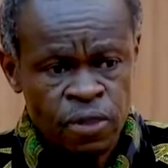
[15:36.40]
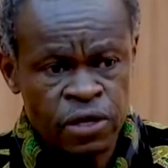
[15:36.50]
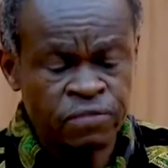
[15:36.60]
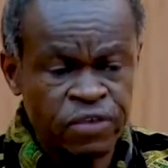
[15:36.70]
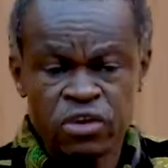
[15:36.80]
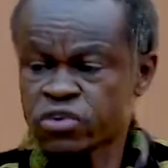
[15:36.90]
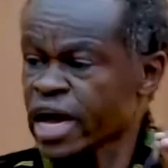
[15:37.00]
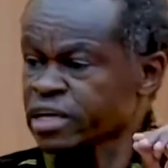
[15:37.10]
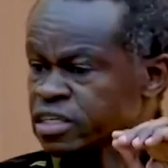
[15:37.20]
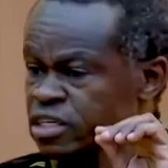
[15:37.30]
In the
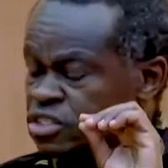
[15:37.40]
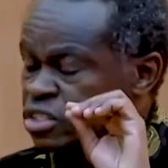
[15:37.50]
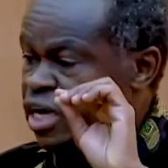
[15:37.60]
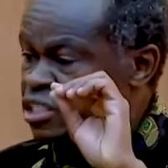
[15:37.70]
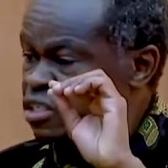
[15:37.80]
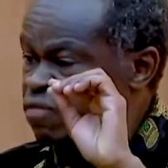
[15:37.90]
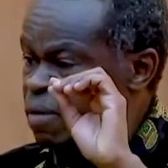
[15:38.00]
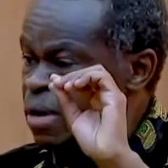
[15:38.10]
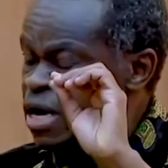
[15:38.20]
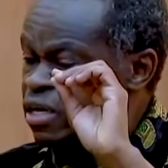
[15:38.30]
United States of
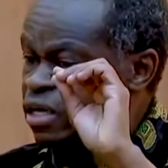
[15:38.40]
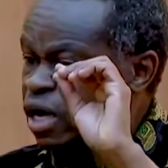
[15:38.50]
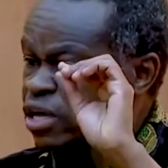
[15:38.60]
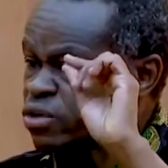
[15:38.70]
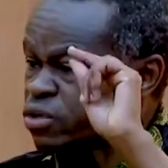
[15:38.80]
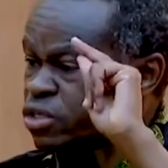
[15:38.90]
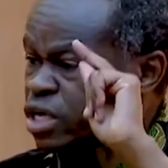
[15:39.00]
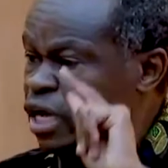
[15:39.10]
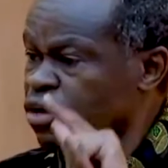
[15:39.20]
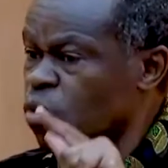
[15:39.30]
America, you
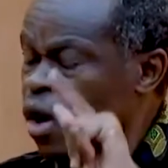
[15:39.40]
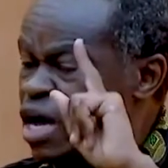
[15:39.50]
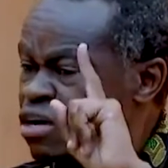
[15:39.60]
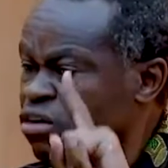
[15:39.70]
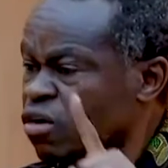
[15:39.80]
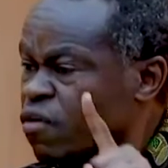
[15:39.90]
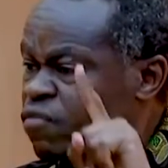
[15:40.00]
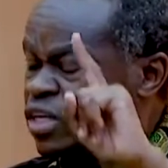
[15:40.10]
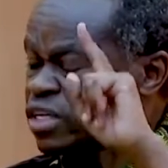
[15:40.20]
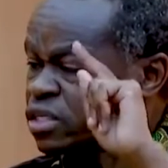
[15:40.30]
take one
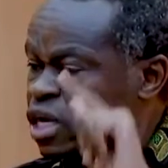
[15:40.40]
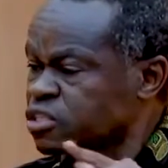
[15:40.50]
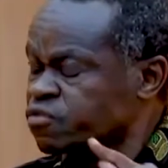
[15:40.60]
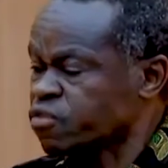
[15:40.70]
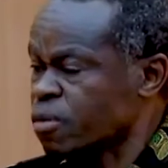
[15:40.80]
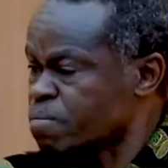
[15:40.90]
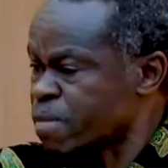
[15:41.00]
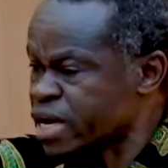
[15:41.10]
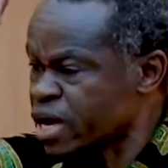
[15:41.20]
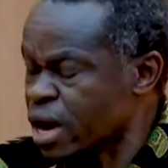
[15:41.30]
COVID test from
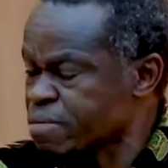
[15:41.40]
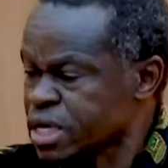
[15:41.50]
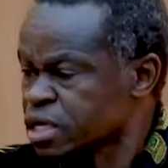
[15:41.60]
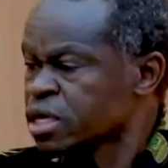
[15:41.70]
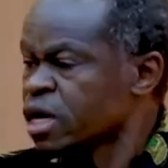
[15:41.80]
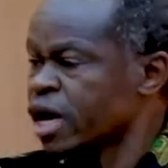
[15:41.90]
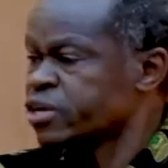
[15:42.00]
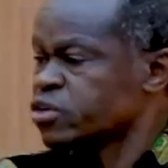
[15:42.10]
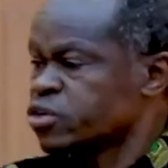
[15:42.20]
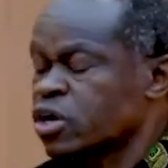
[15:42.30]
Miami and
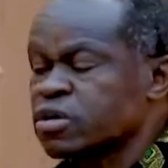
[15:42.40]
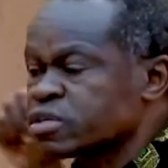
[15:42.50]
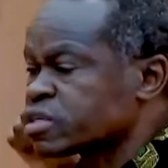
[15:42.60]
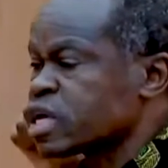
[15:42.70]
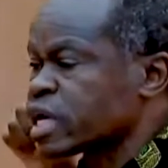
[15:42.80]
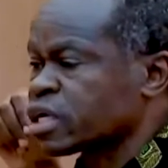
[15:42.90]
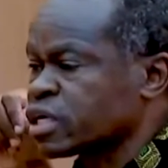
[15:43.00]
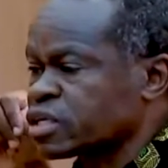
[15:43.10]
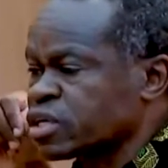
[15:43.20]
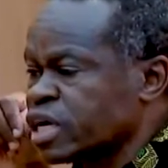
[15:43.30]
you don't take
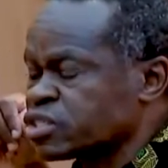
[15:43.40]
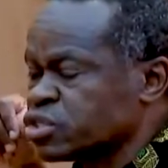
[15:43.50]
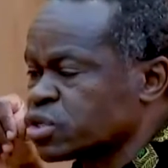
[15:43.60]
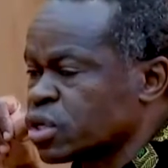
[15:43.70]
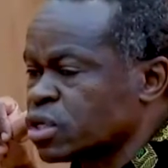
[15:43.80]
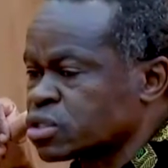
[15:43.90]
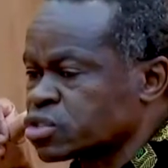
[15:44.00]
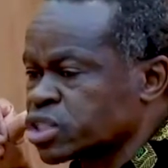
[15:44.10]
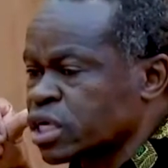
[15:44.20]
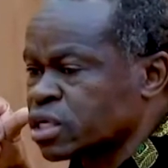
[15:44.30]
it as you go to
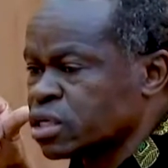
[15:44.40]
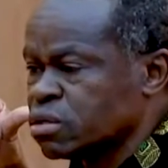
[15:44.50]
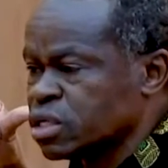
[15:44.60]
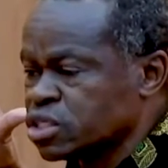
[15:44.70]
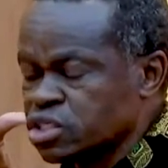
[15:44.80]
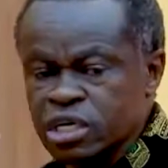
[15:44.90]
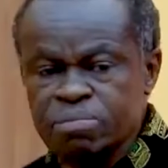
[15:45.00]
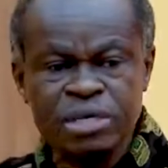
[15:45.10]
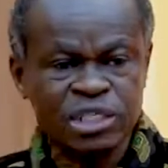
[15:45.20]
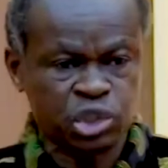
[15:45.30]
St. Louis
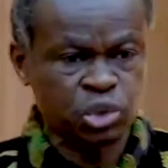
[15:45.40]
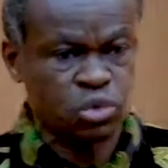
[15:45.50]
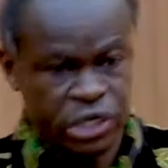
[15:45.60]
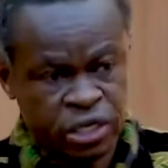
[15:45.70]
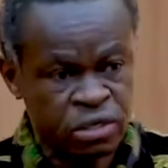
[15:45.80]
in Missouri.